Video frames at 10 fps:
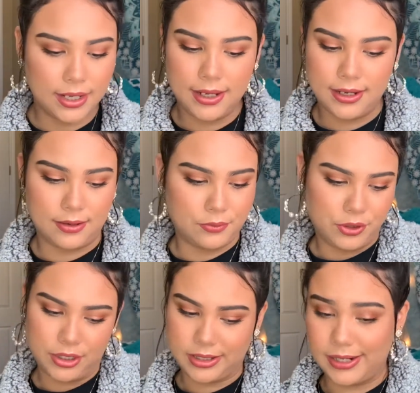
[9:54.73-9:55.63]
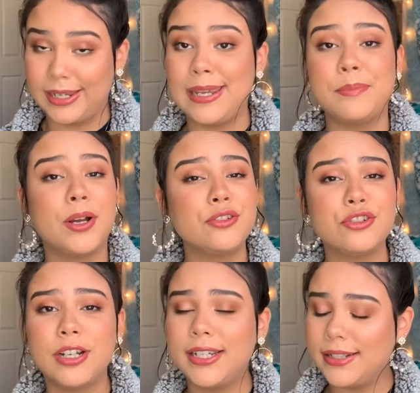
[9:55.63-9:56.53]
And we're just gonna keep on
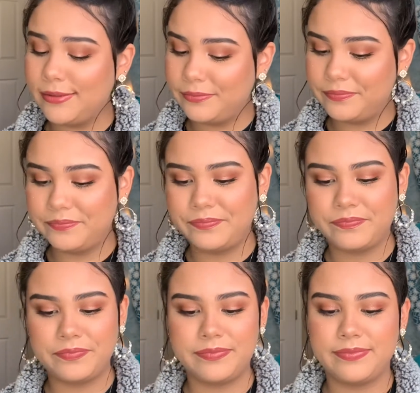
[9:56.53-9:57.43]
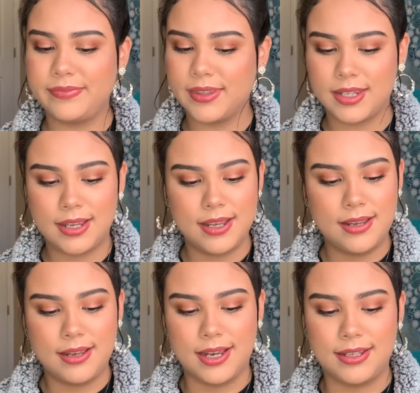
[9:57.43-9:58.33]
trucking.
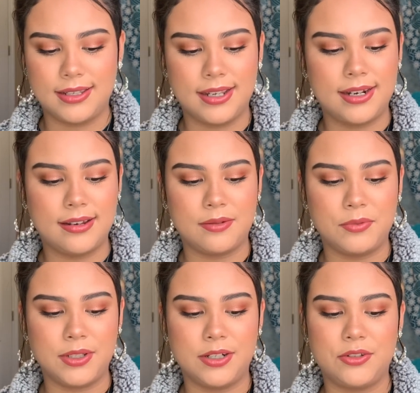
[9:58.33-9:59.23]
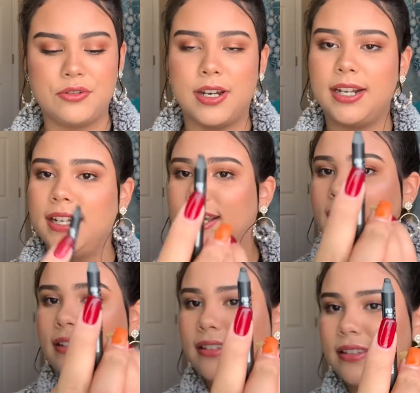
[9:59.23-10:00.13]
I said I was gonna try to get
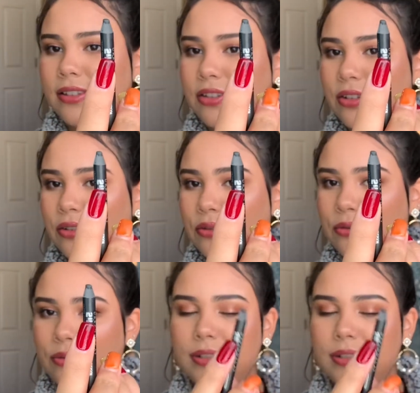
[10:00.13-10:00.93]
it to the 2.